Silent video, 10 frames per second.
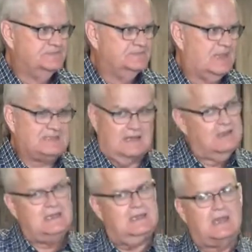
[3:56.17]
That's how
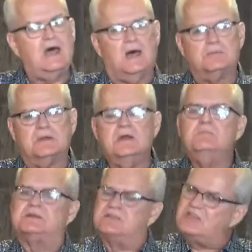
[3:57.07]
he ended up.
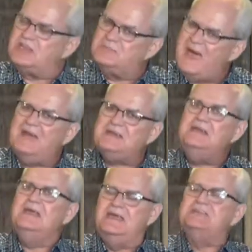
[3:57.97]
But the thing about it
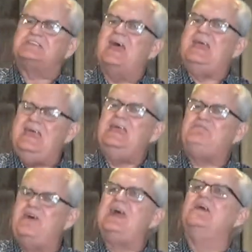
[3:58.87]
is that he
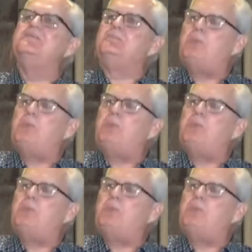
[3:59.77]
found